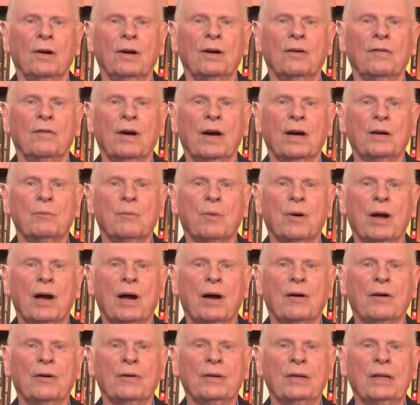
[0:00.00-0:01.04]
Wernher von
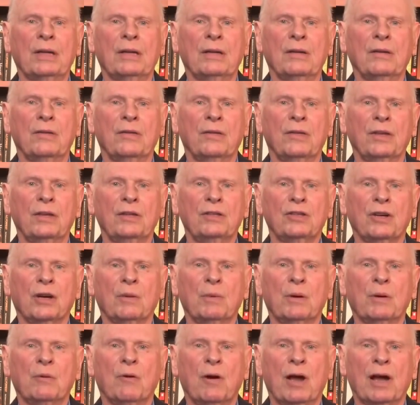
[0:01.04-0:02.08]
Braun, the
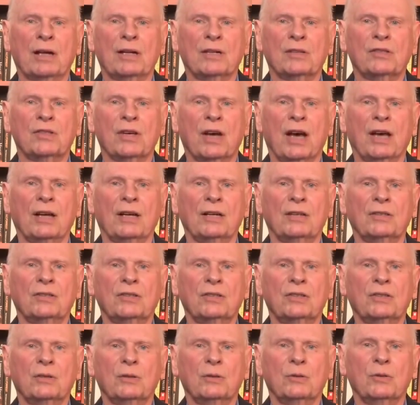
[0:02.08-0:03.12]
German rocket
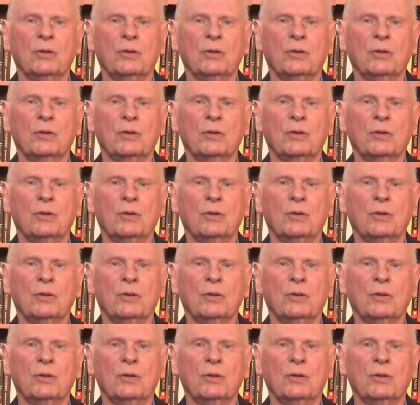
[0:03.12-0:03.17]
scientist